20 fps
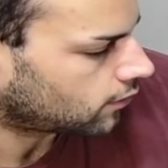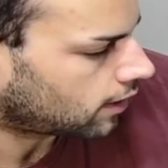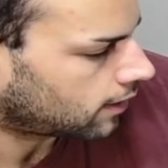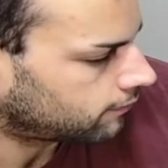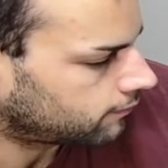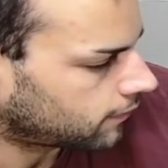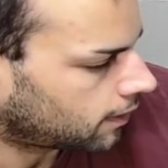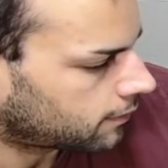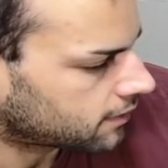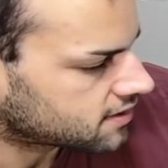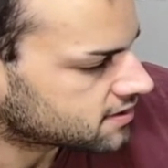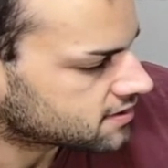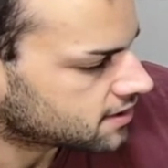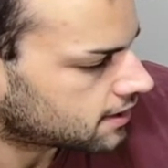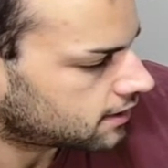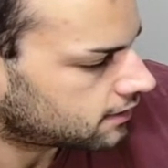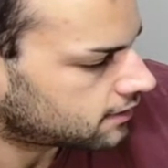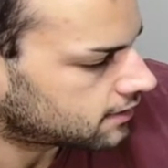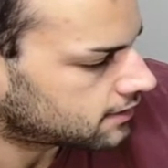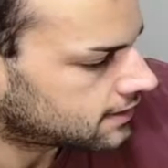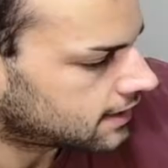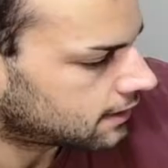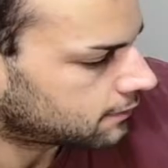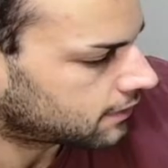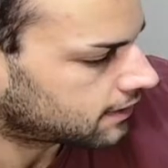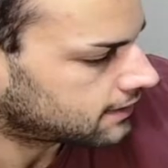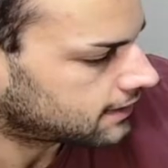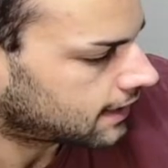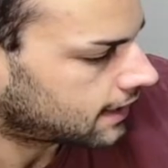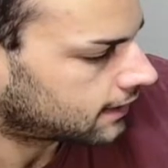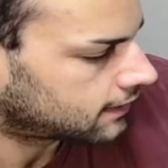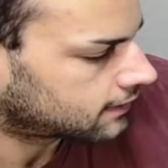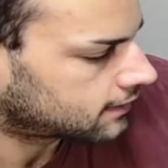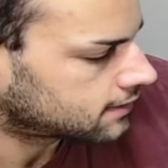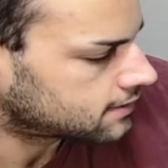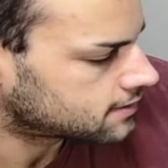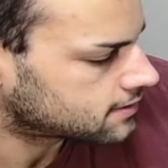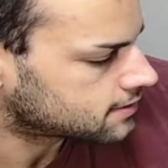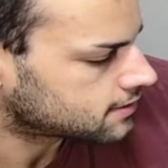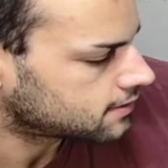I'm excited to take my dad
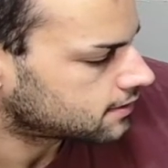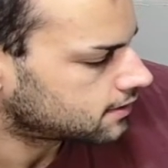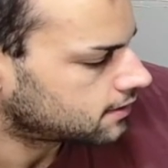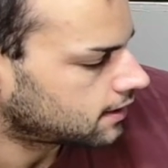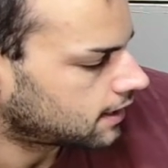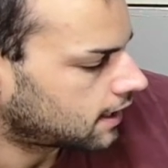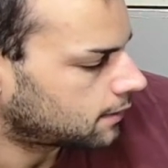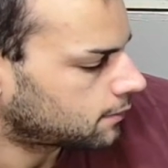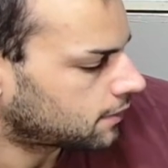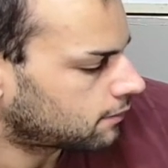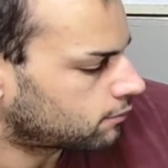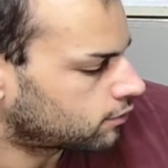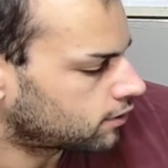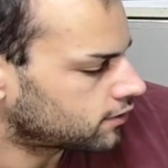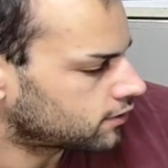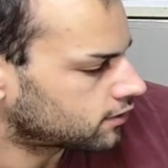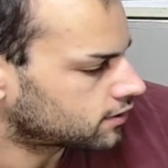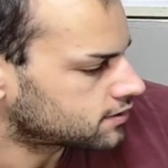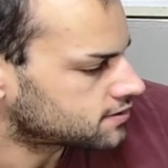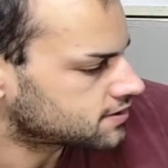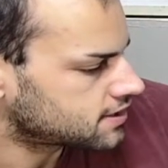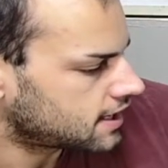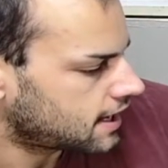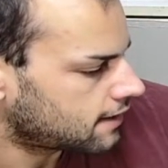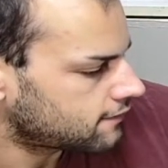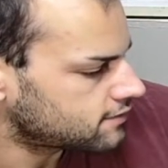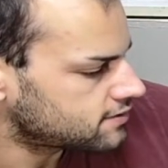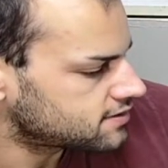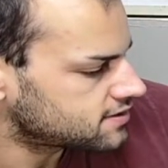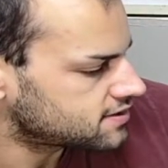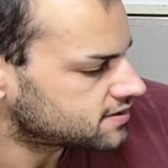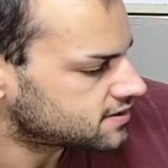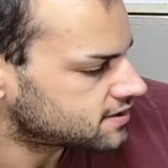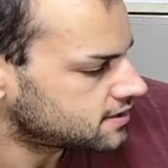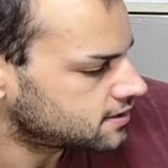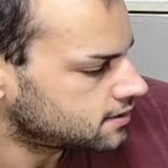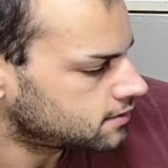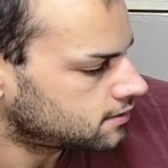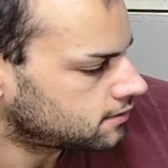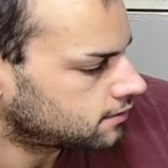and my brother because they haven't
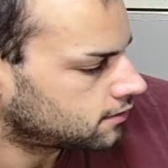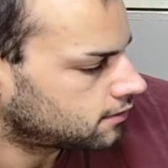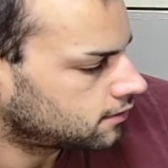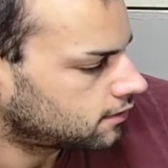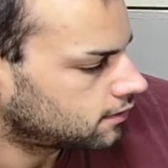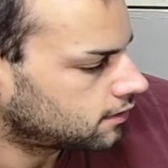seen